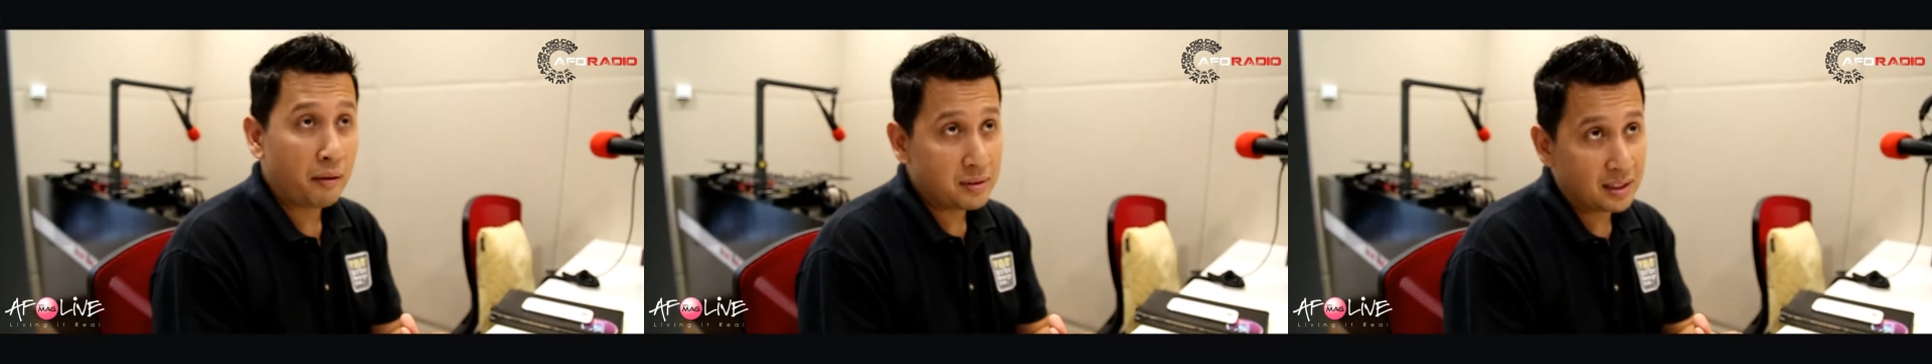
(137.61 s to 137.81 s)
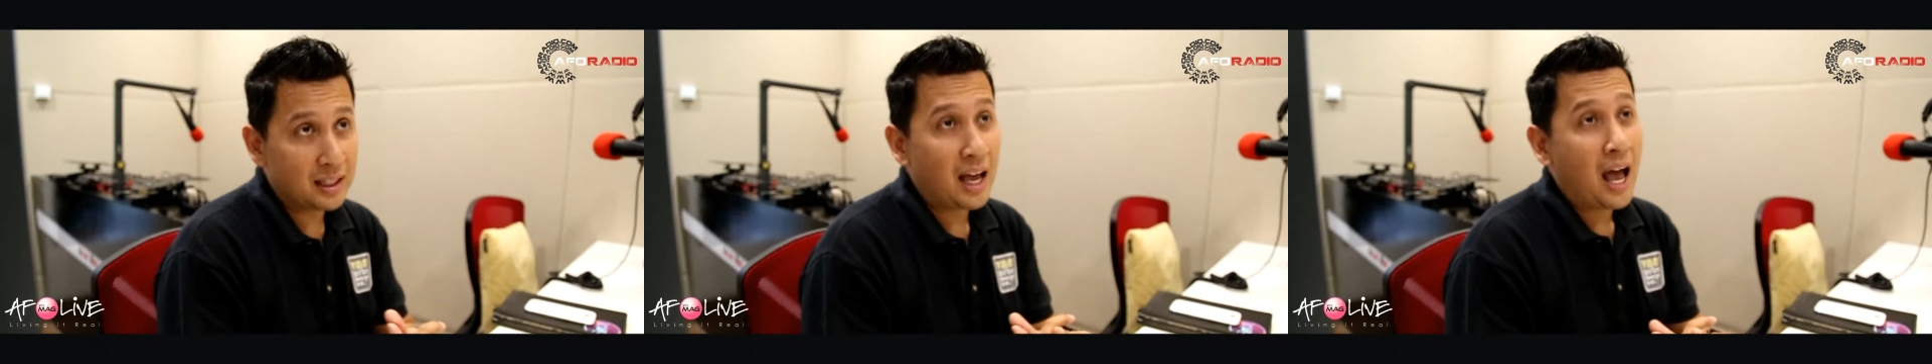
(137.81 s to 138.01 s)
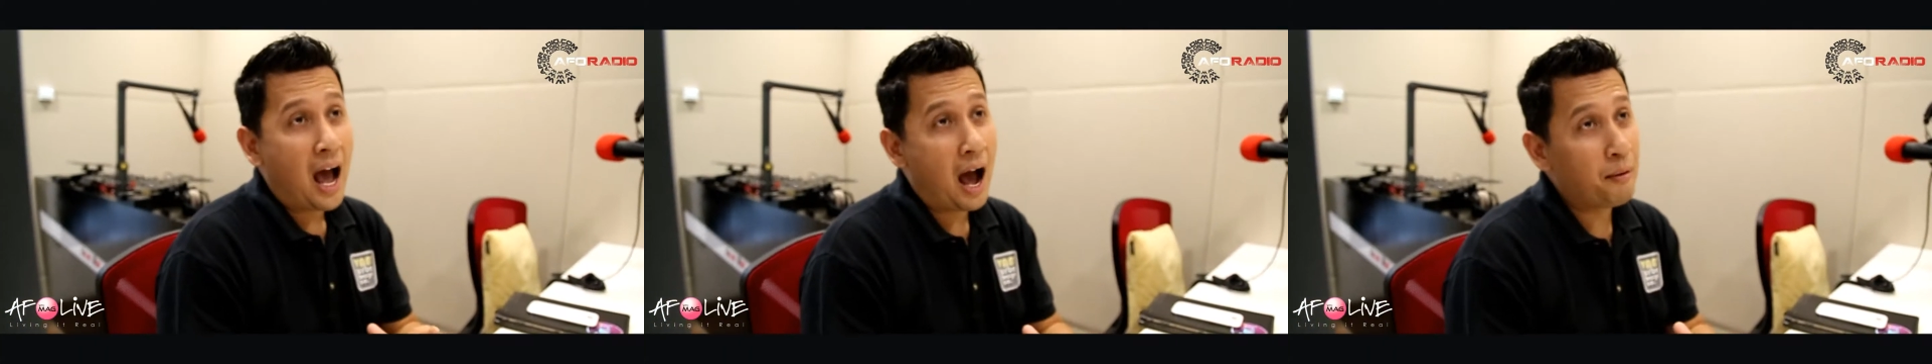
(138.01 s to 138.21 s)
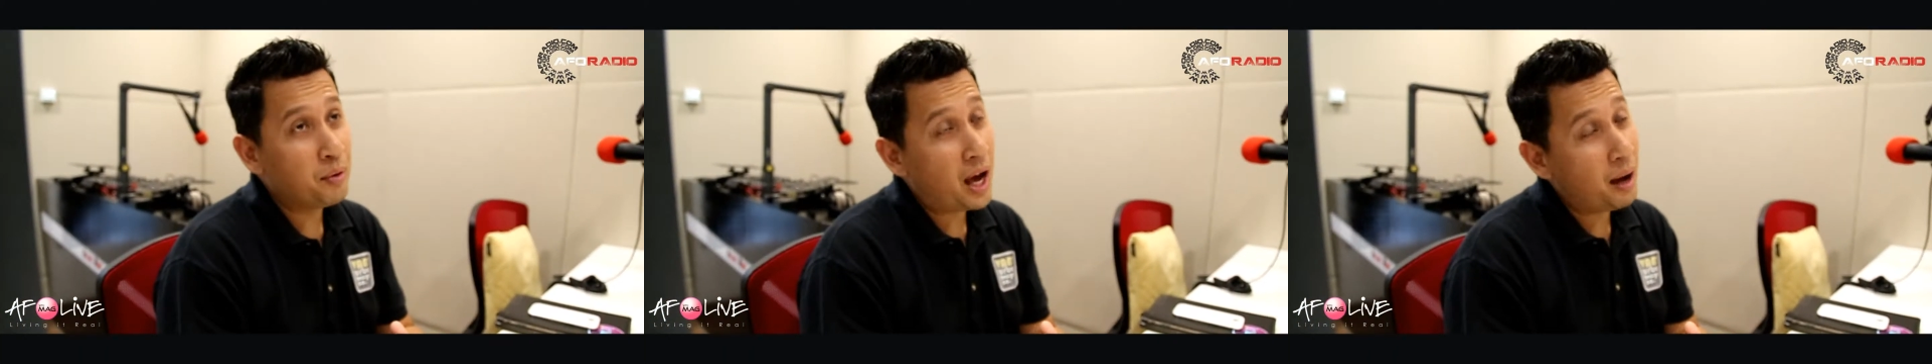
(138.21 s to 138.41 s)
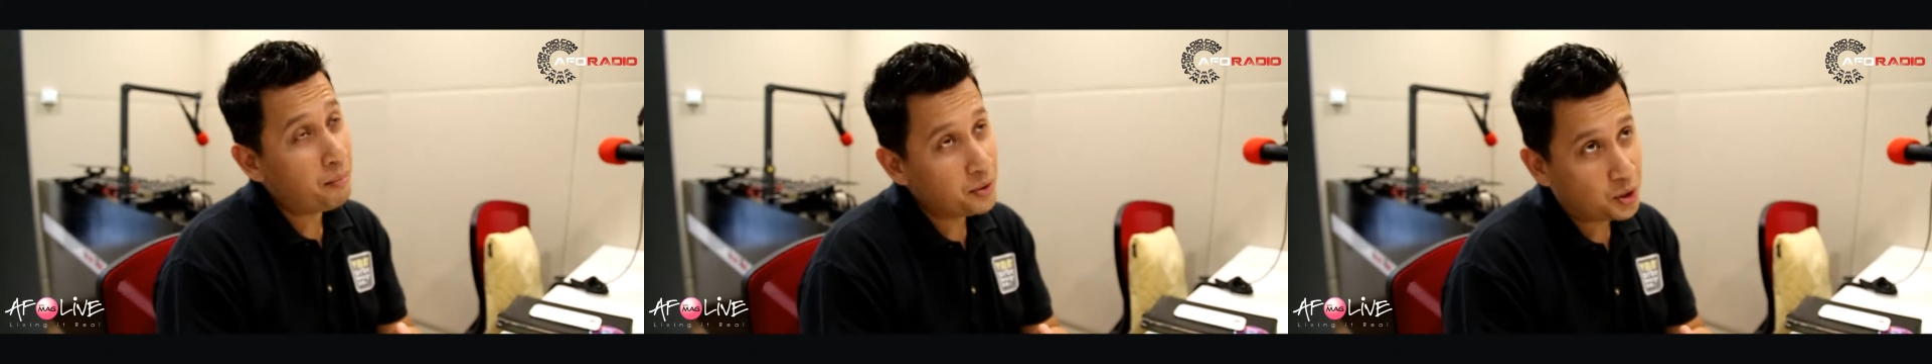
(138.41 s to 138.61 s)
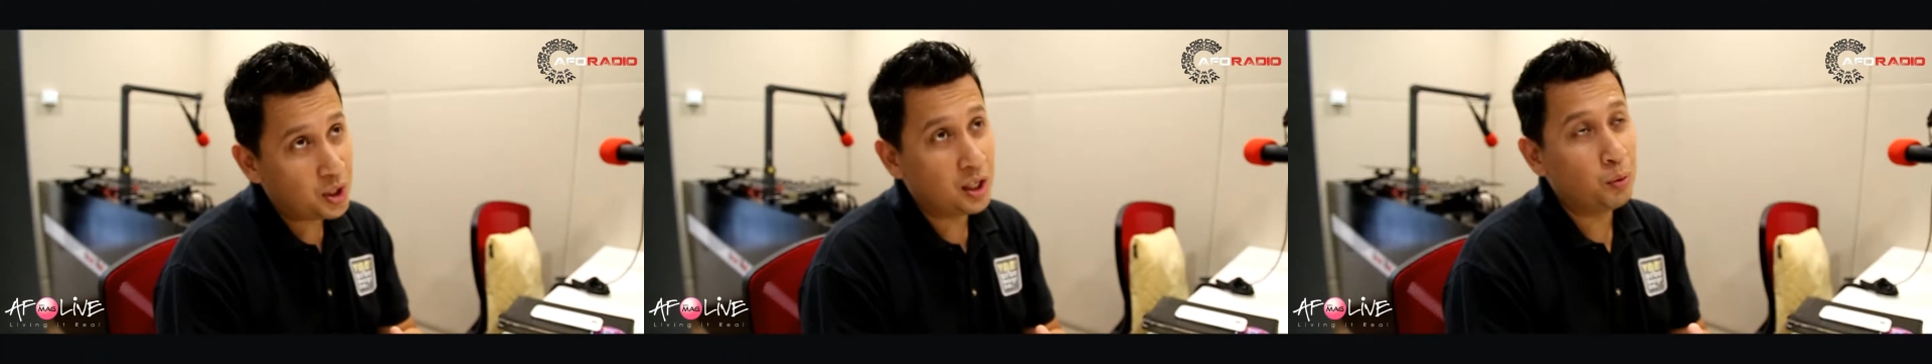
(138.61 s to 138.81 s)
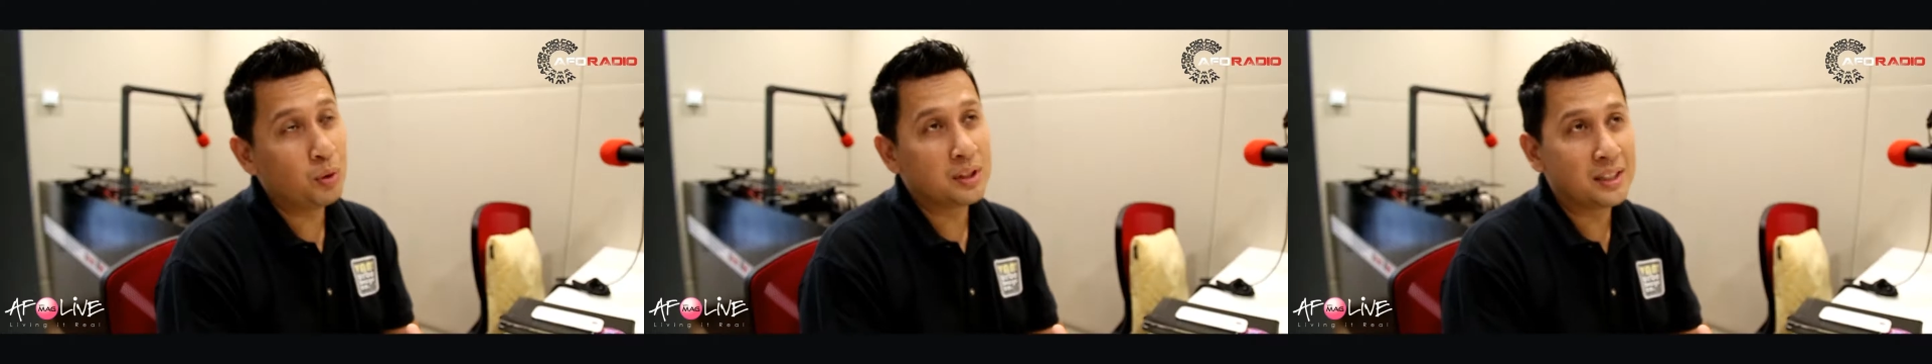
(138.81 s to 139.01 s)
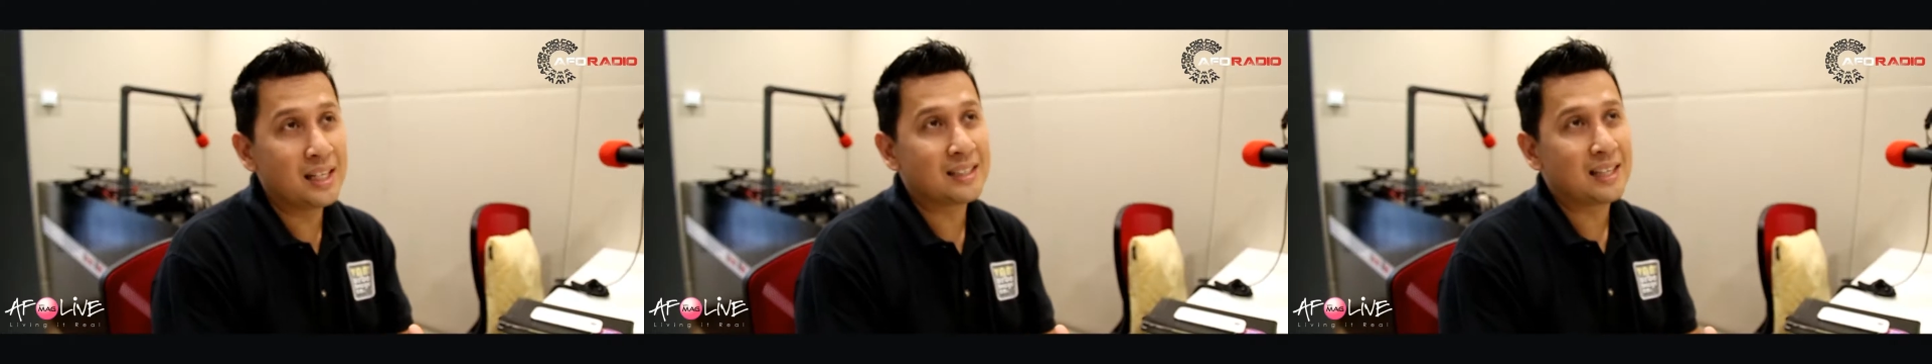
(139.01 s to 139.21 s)

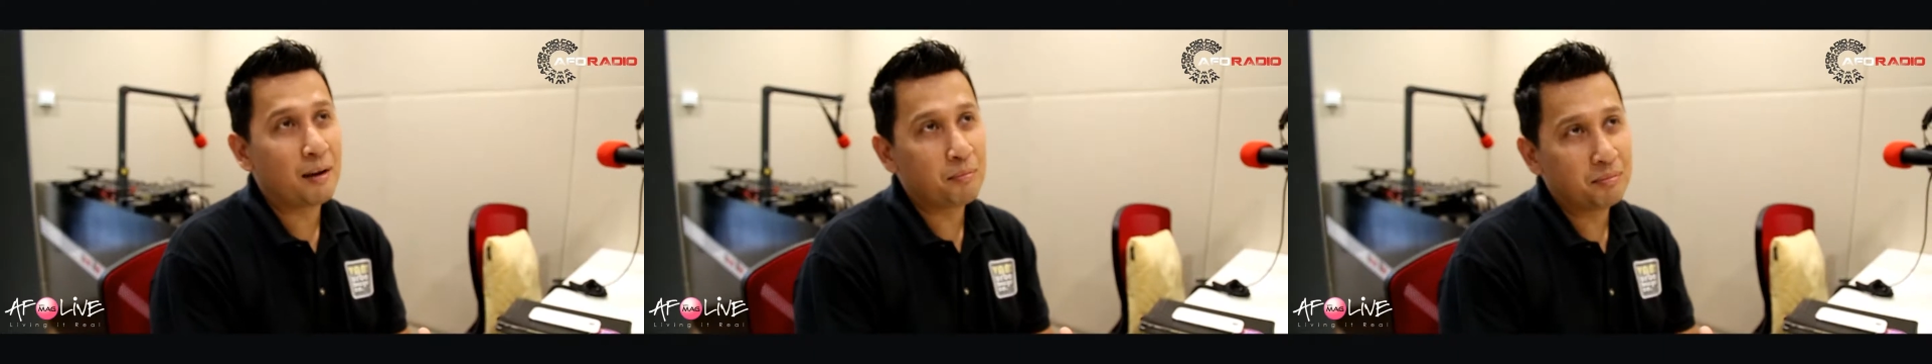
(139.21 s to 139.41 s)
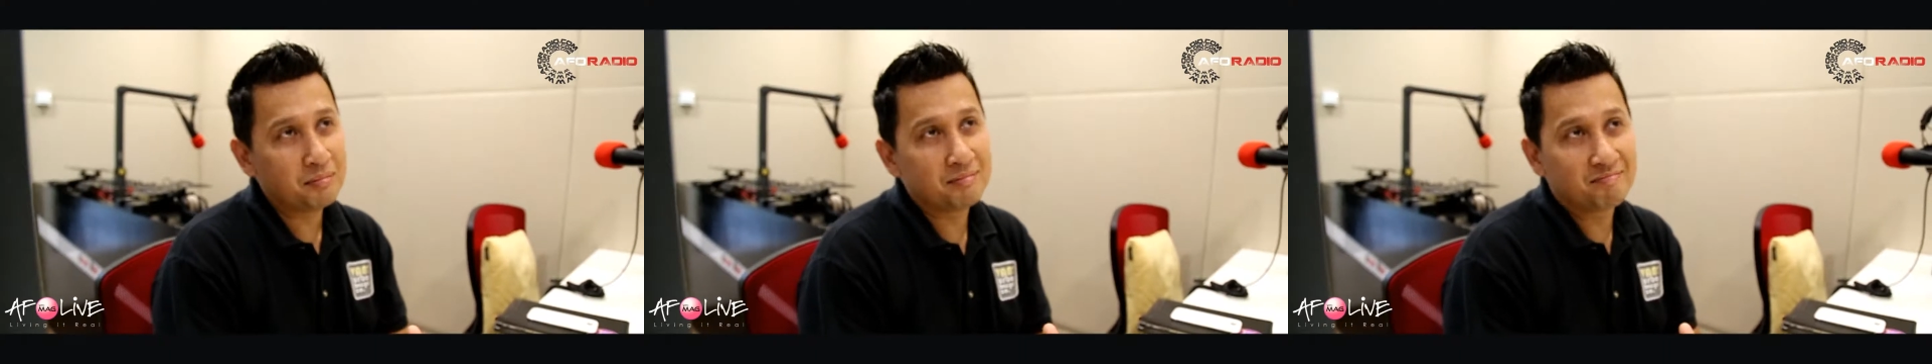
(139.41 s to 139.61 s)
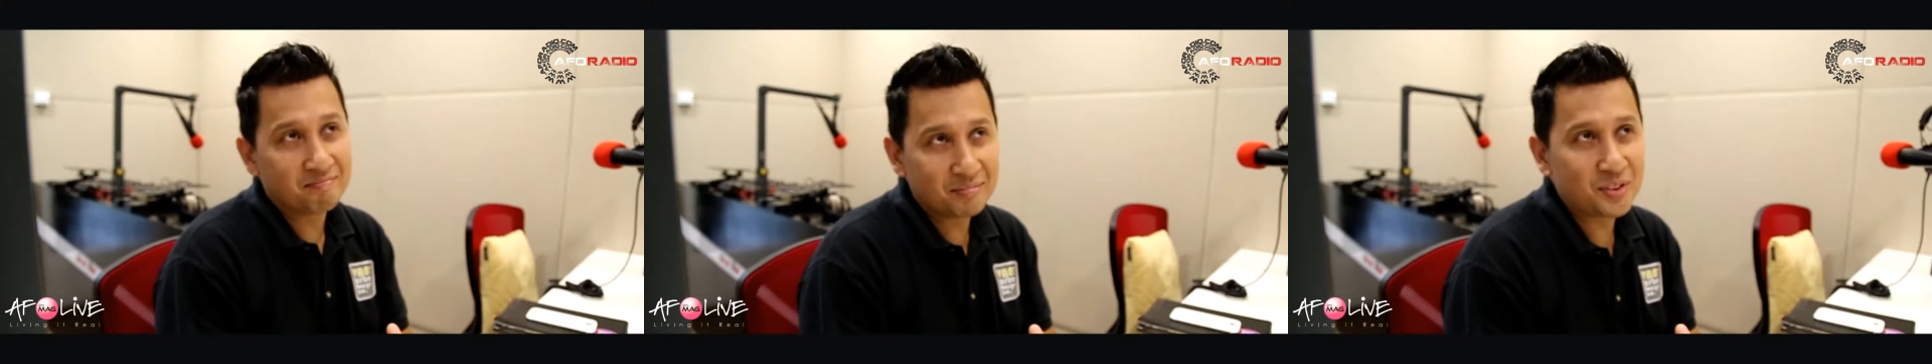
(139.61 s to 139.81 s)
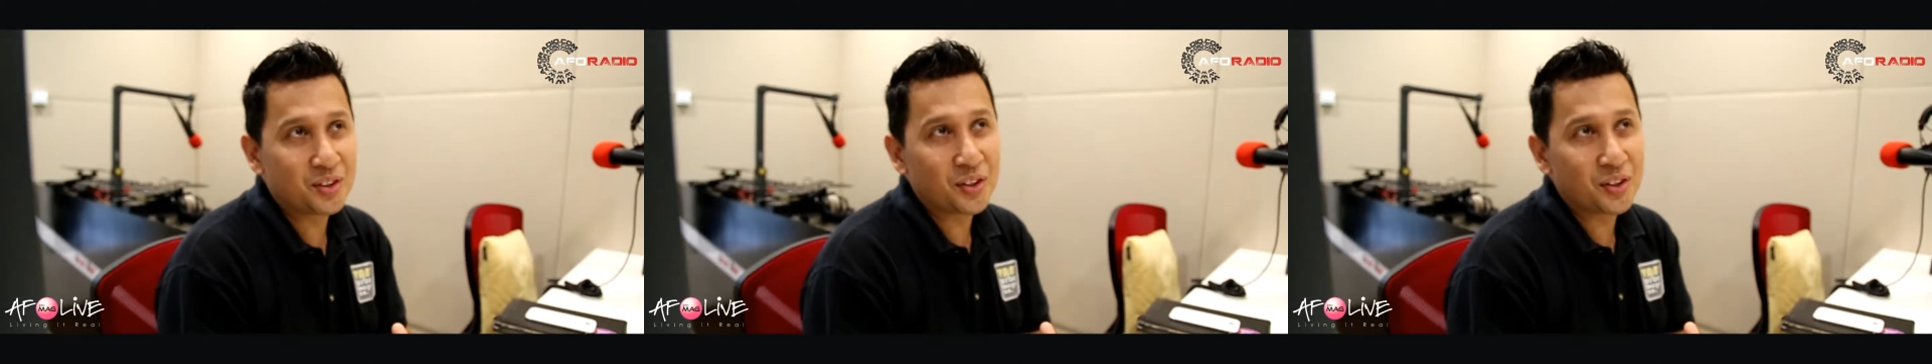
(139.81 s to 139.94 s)
see some 3